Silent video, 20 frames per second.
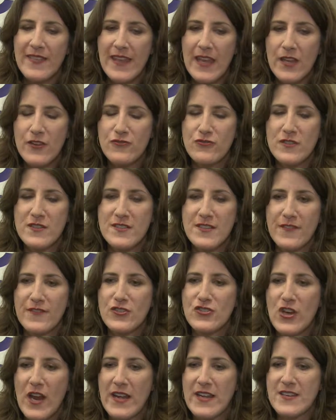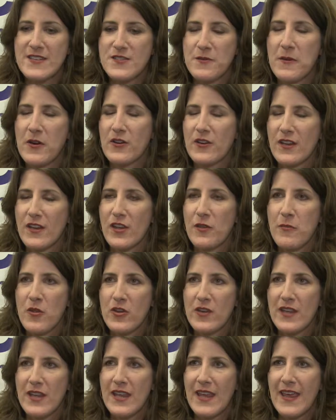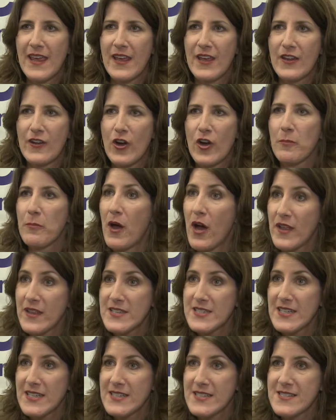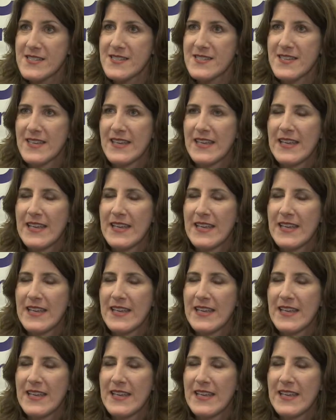the interest of the Chinese American community in our politics